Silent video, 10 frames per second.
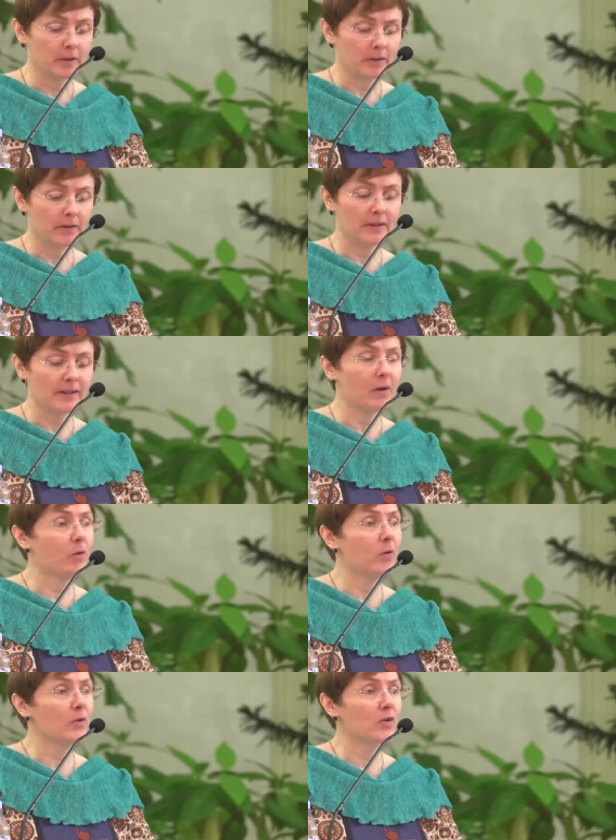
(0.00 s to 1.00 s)
These are
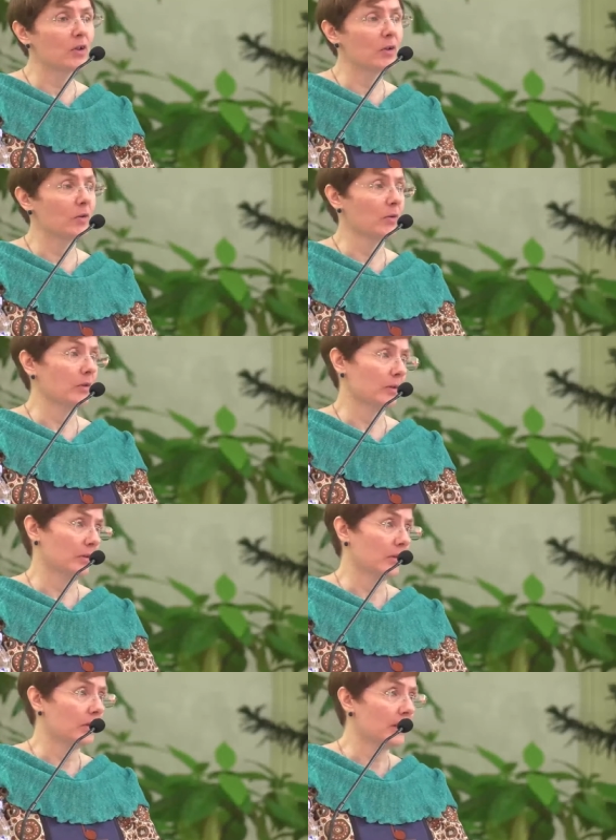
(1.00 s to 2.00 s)
also
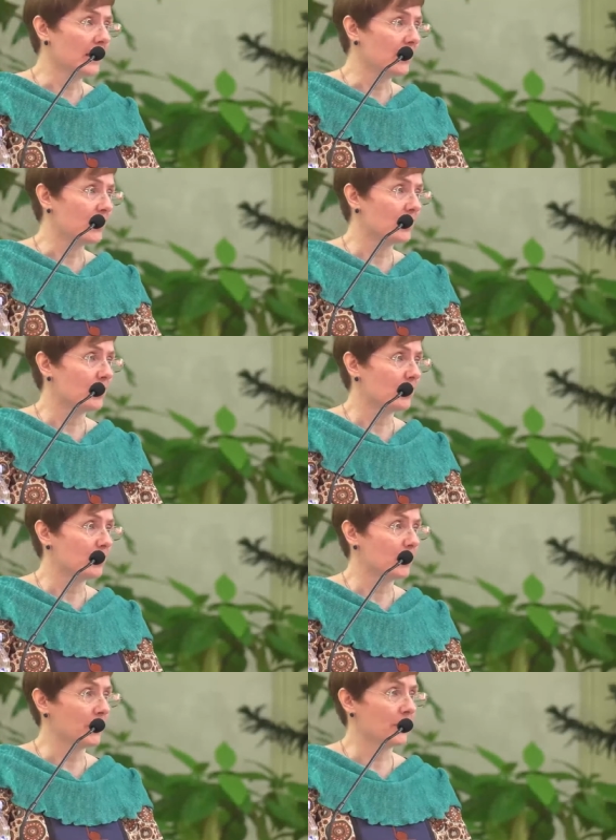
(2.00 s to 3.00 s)
linked
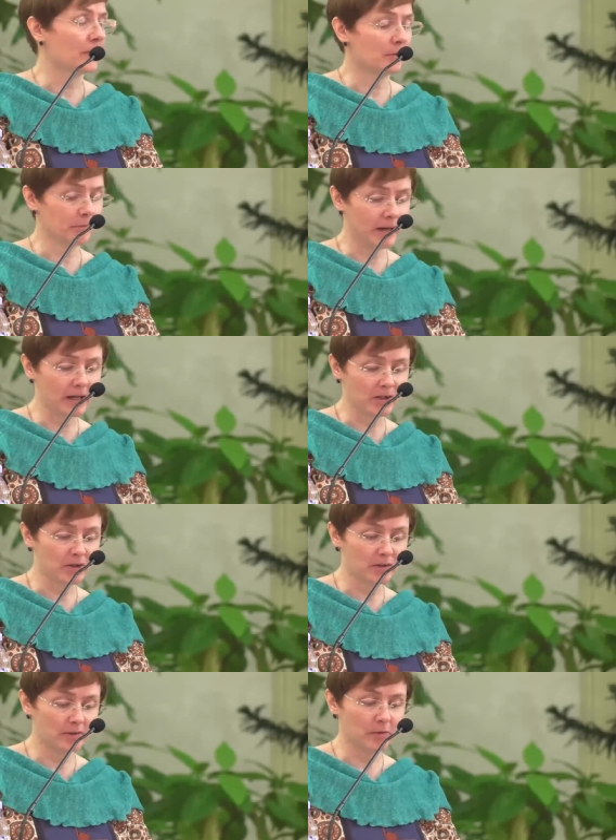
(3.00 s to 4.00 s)
with
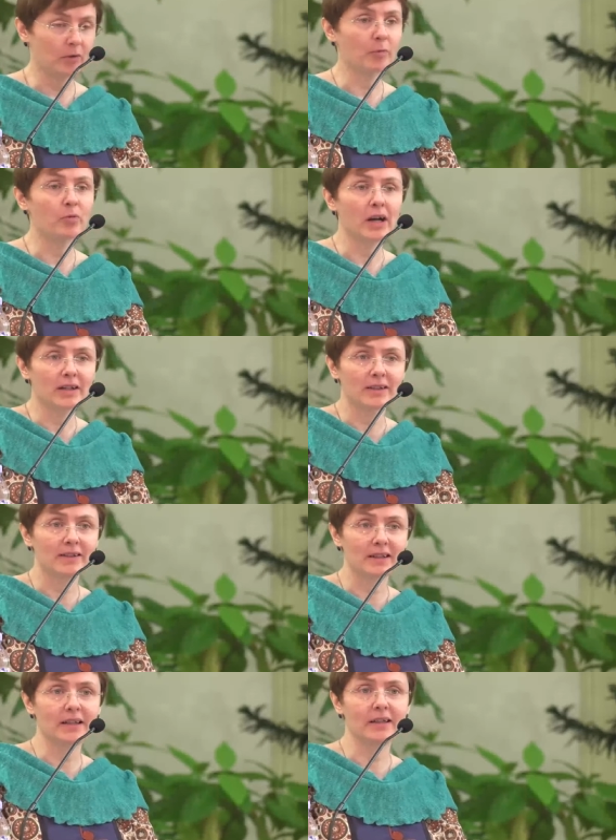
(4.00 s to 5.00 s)
compassion, or
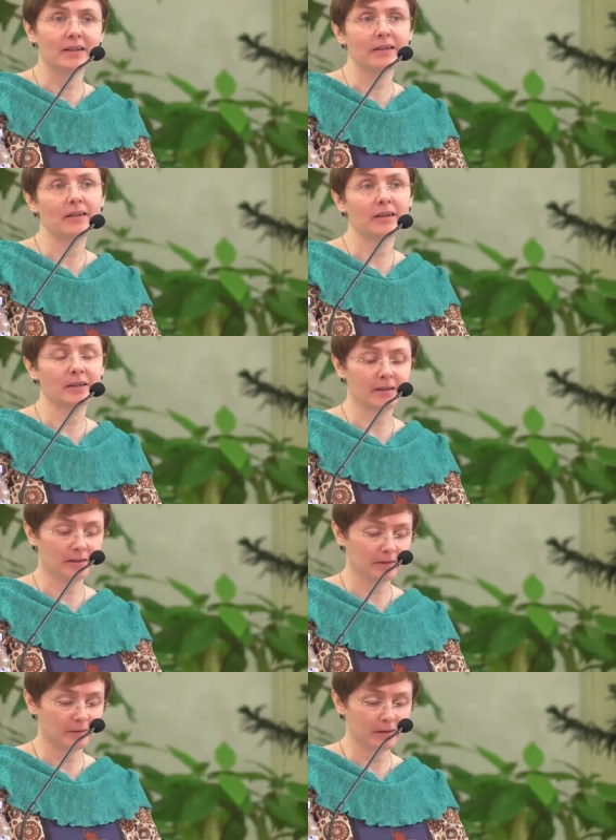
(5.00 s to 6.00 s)
practicing,
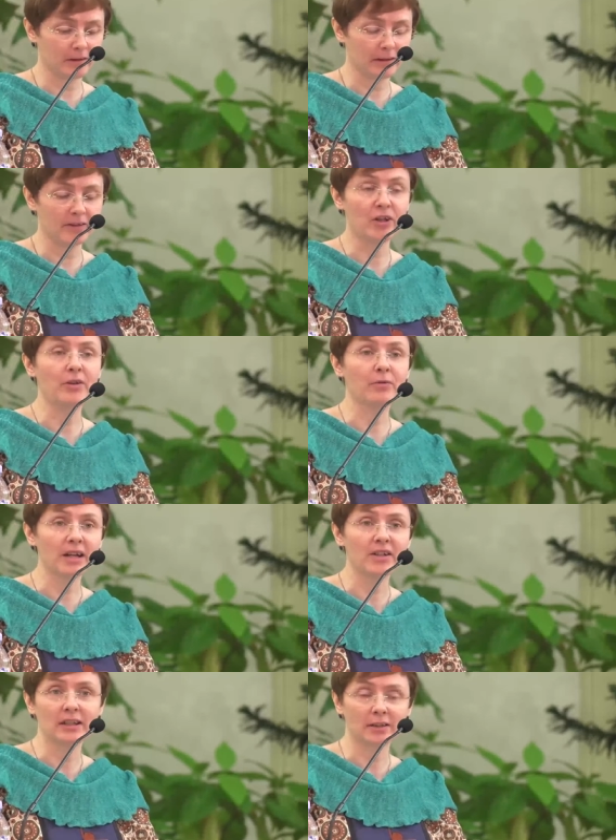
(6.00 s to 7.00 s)

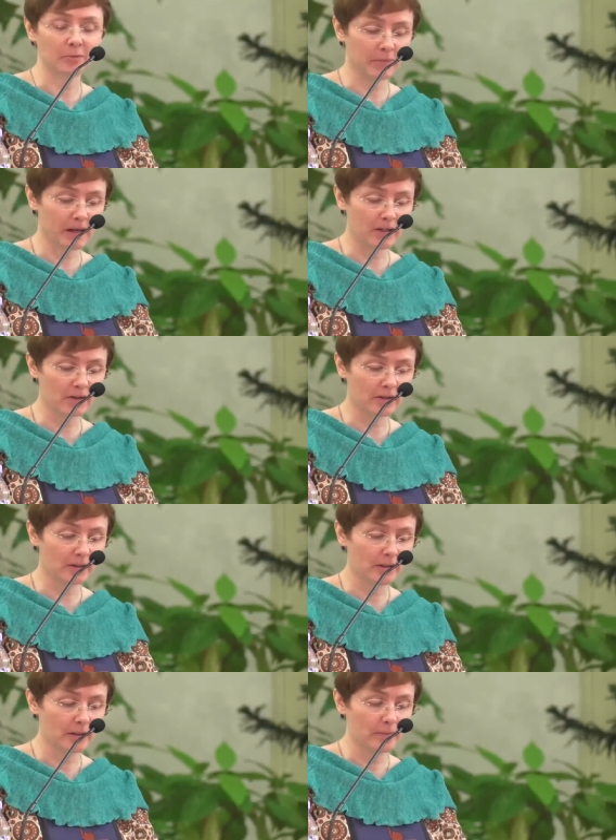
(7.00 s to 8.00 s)
generating compassion.
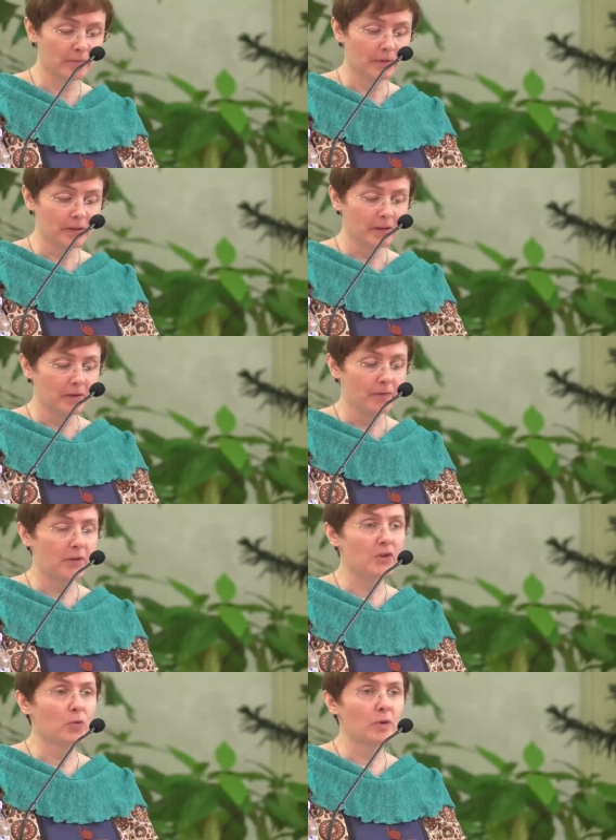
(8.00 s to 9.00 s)

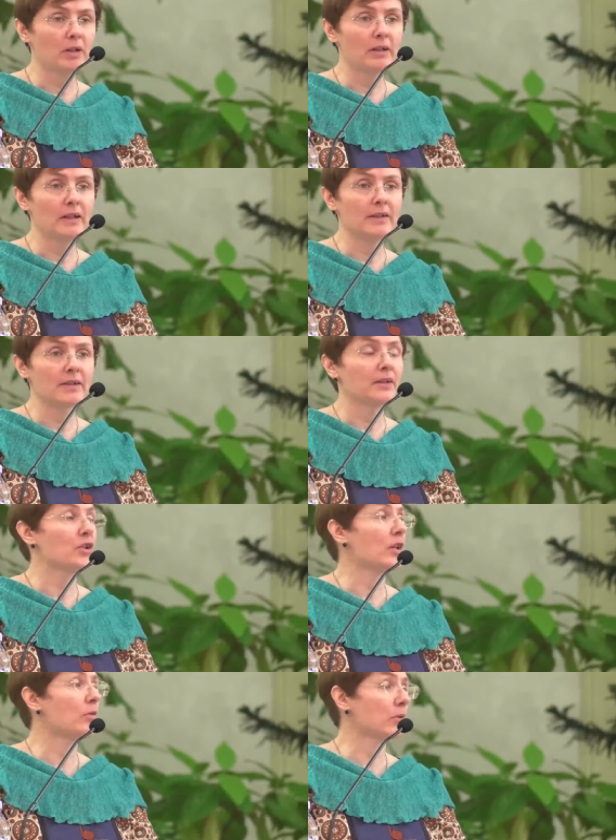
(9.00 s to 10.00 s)
First one is
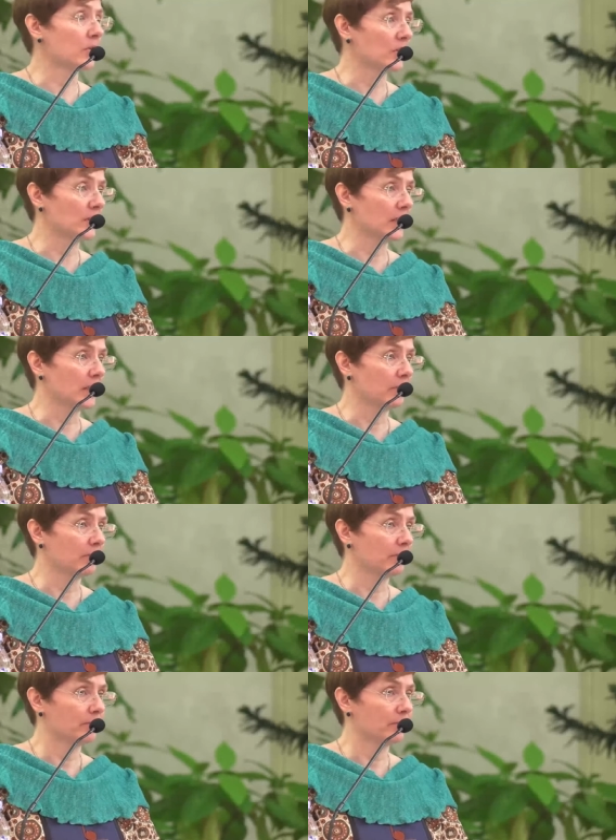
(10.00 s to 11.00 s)
generosity.
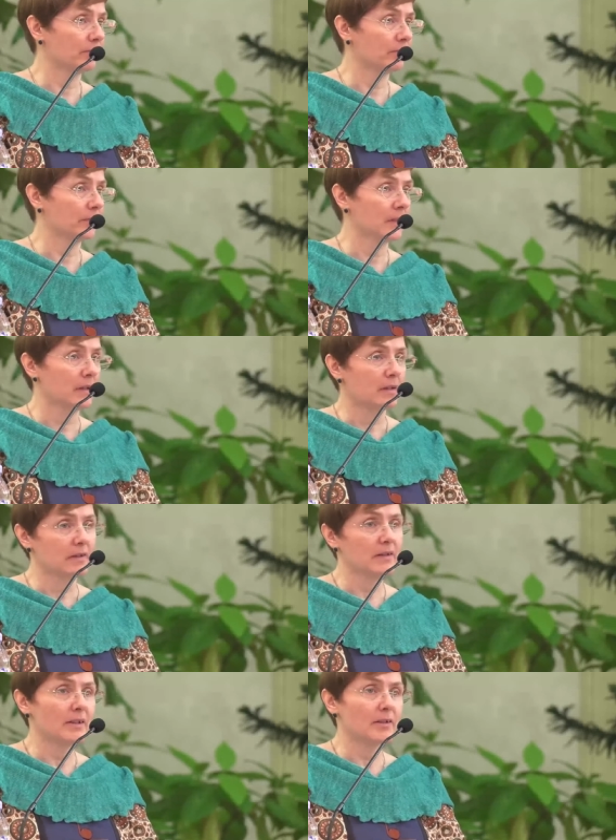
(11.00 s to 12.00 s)

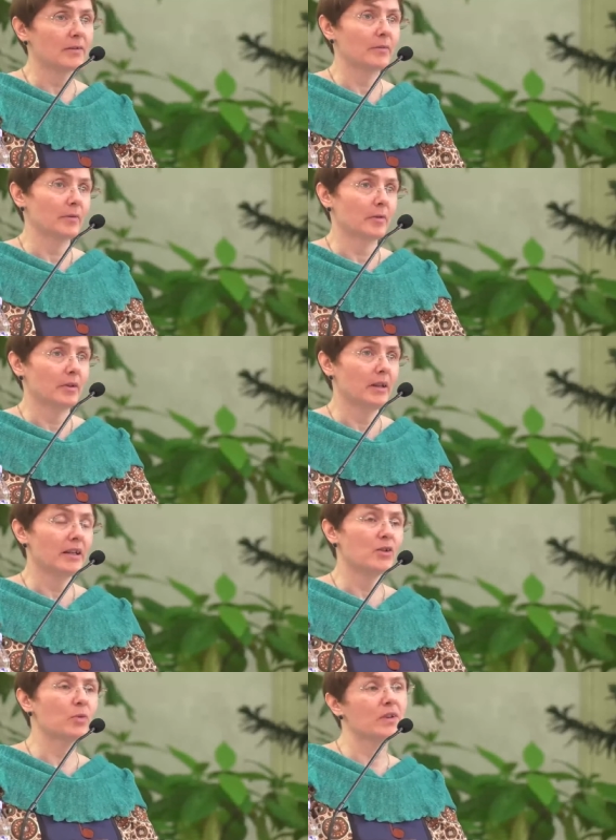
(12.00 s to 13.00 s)
This is
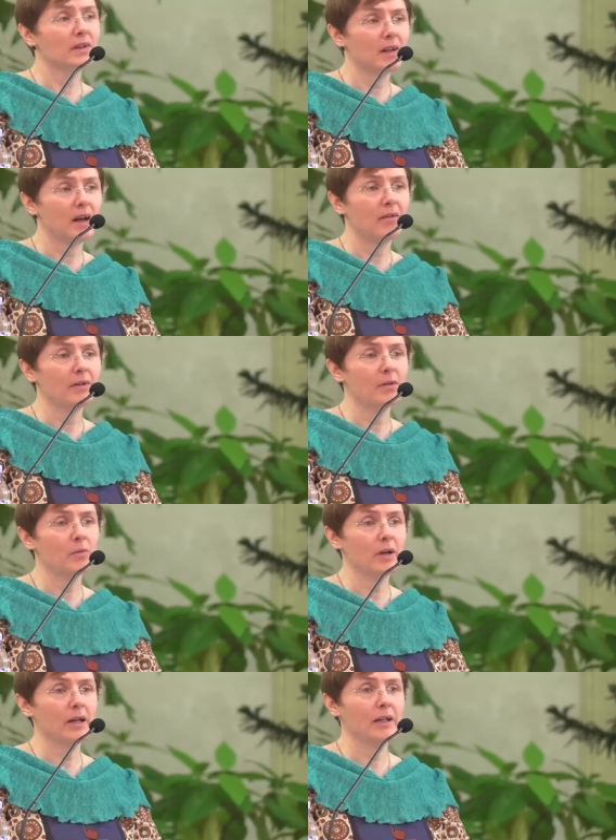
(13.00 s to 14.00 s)
linked with love in a
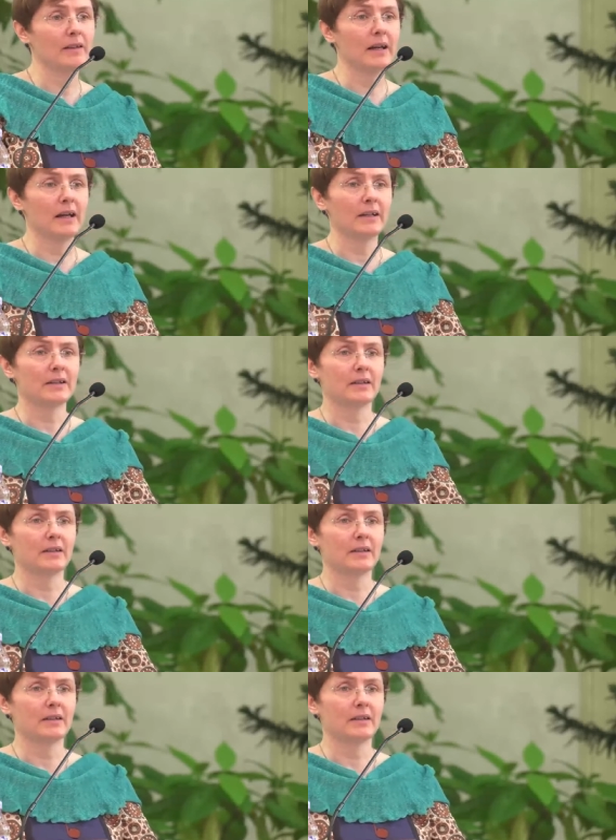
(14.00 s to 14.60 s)
way that